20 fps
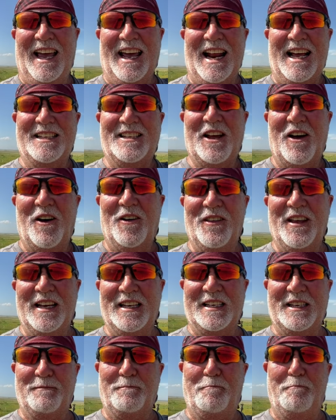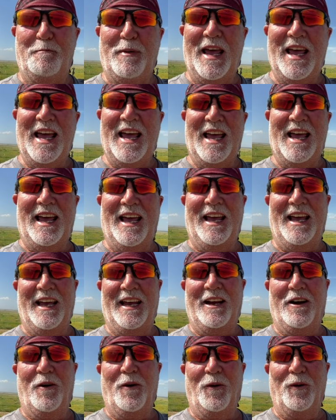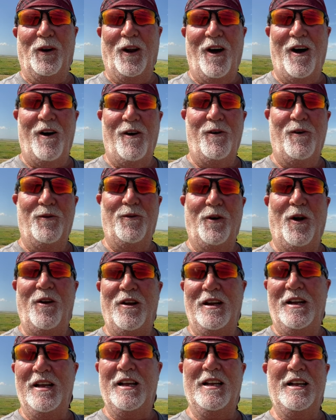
And I saw this big old long,